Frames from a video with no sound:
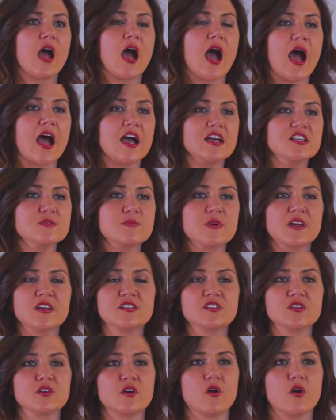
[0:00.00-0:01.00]
I
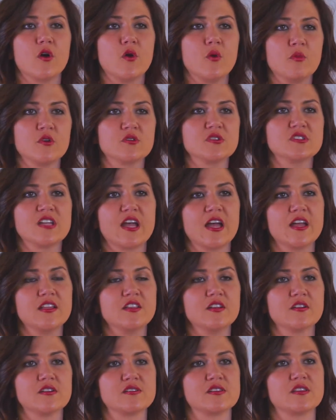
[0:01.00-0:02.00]
spent almost 10
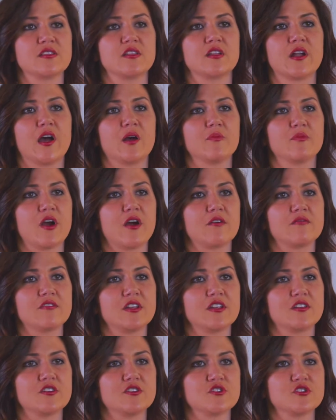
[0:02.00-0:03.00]
years in the nonprofit
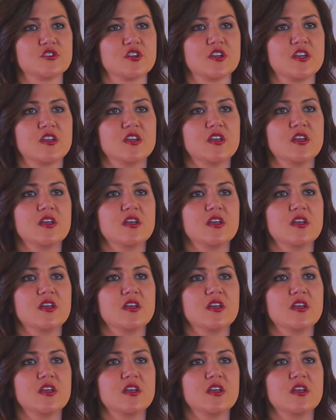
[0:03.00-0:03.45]
industry.